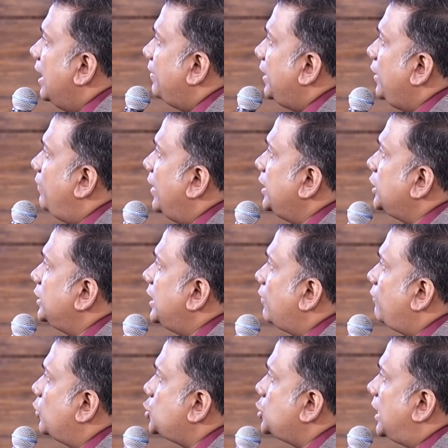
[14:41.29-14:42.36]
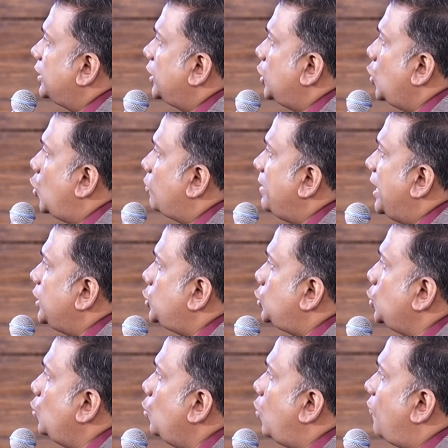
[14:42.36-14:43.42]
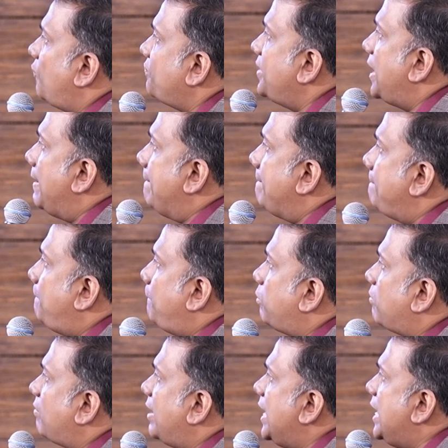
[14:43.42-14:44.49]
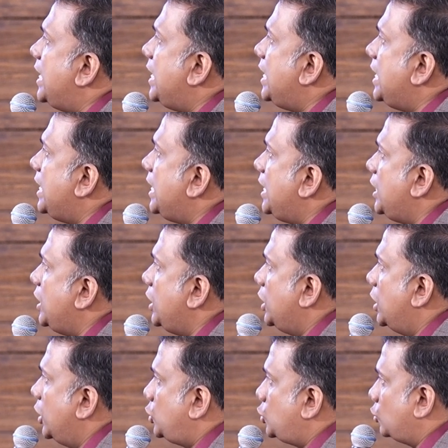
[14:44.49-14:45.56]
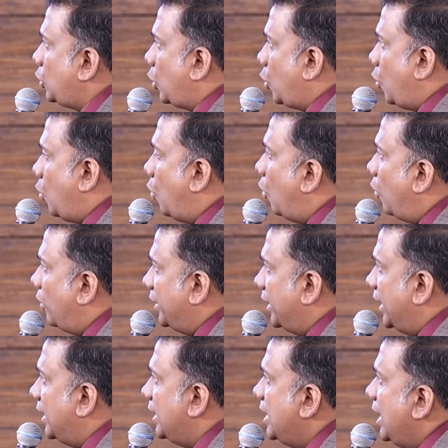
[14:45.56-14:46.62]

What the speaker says: He went in, therefore, shut the door, where two of them prayed to the Lord.